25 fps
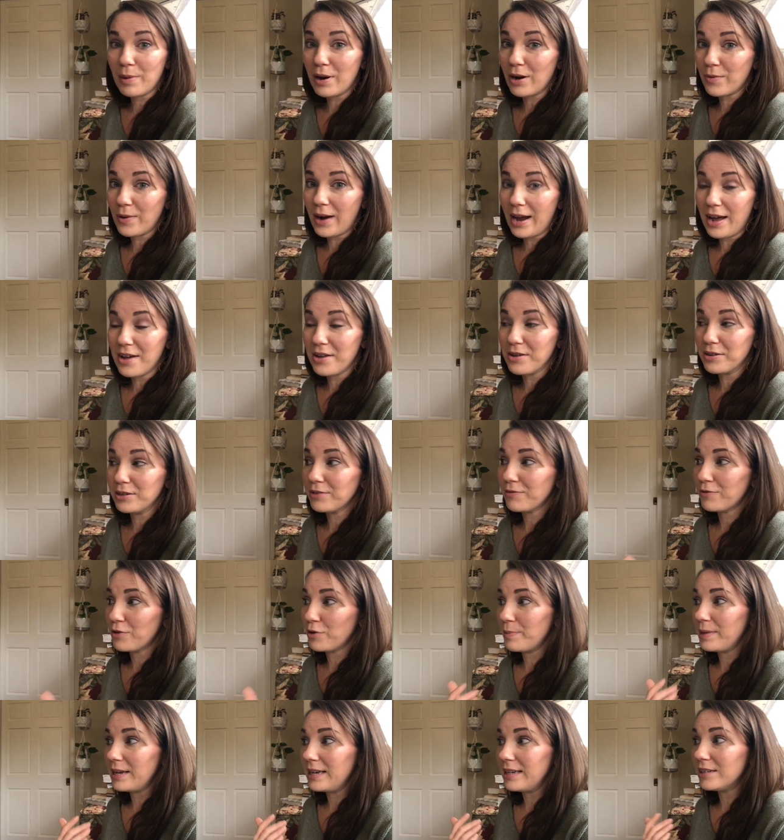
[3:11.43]
around for
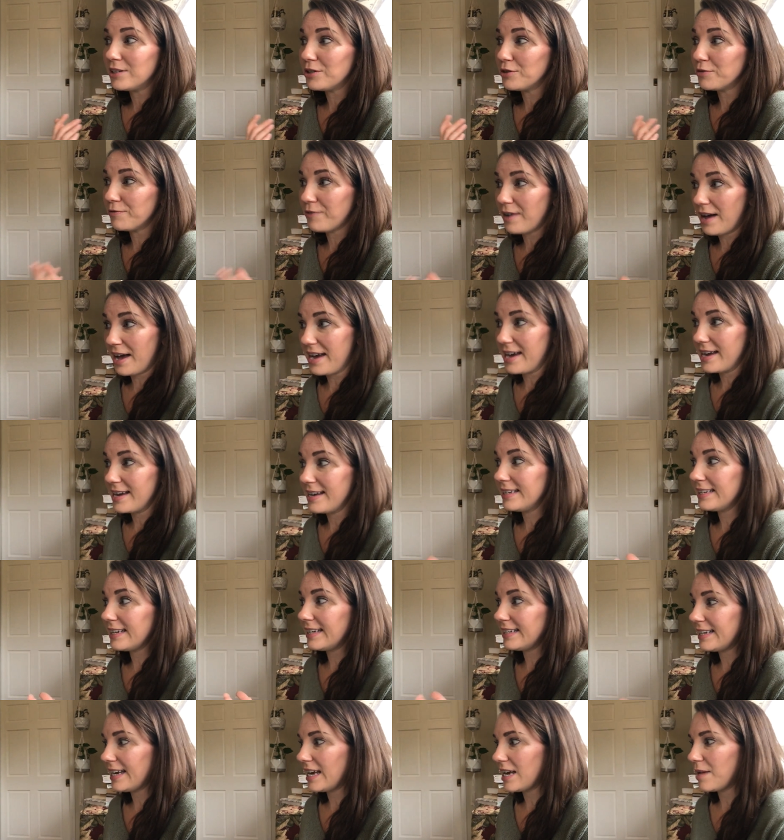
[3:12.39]
me to find
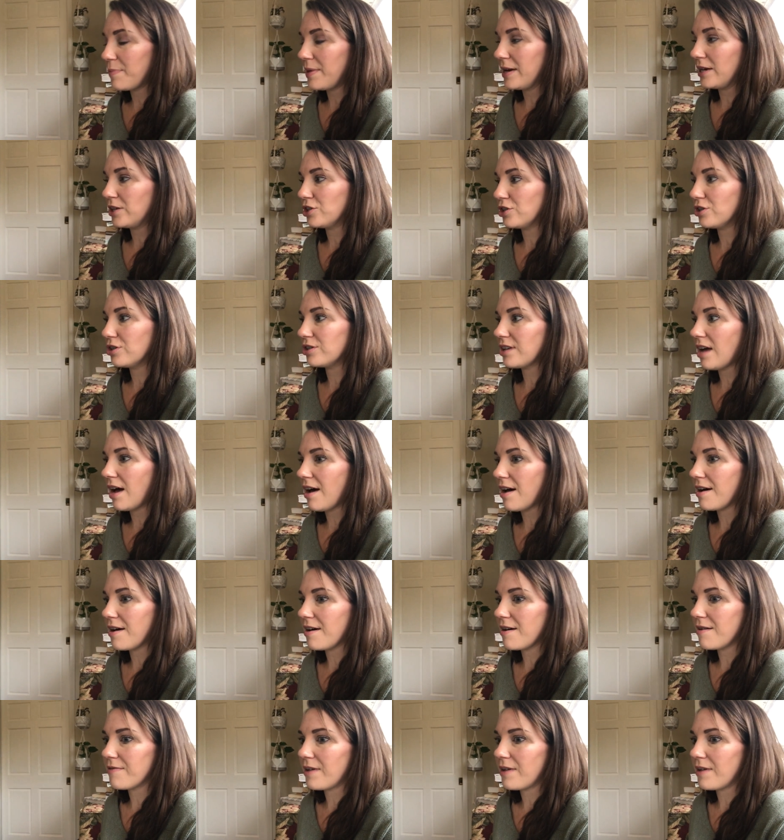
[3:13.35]
and take pictures of.